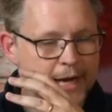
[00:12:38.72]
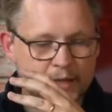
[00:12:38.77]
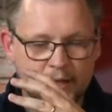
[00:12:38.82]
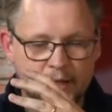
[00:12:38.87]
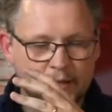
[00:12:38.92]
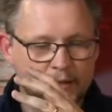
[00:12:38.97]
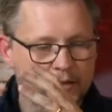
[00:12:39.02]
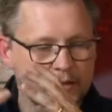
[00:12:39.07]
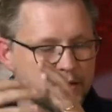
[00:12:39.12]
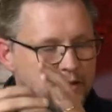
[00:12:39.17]
Ada
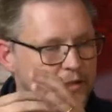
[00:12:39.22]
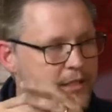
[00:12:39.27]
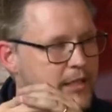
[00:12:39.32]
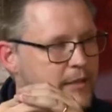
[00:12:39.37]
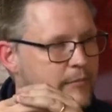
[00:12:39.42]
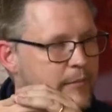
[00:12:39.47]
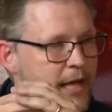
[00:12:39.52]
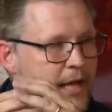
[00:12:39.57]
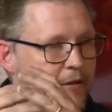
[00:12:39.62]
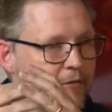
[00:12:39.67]
and her
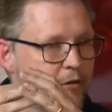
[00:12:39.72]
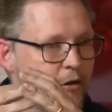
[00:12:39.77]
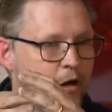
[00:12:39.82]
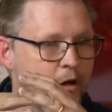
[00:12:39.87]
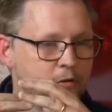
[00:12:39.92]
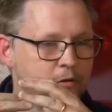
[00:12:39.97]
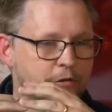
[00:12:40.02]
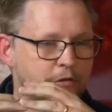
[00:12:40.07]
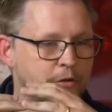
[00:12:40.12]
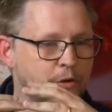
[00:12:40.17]
team have
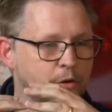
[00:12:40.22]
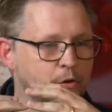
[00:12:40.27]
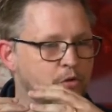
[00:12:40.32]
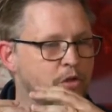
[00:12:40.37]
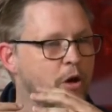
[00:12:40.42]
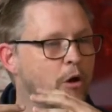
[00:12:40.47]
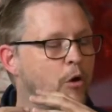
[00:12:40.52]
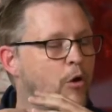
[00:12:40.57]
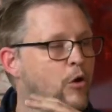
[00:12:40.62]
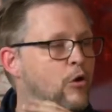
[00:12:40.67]
gone through
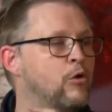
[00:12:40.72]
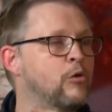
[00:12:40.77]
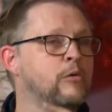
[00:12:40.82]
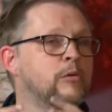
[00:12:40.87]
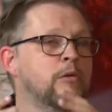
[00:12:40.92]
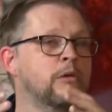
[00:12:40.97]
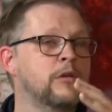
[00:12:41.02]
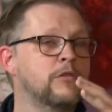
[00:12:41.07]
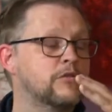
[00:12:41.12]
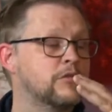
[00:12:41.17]
the
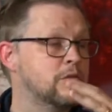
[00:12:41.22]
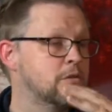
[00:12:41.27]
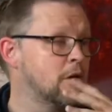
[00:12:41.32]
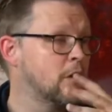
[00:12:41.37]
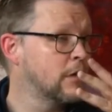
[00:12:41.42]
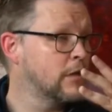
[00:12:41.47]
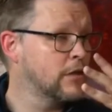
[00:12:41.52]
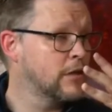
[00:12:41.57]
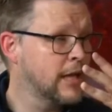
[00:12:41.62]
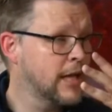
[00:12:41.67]
whole
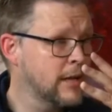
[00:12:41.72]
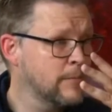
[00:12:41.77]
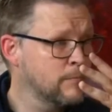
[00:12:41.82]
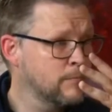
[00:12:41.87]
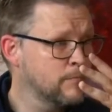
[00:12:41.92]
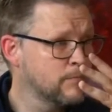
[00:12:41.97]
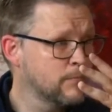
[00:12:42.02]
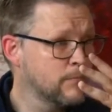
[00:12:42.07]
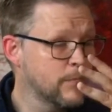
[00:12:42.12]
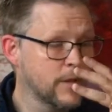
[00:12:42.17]
start of the game,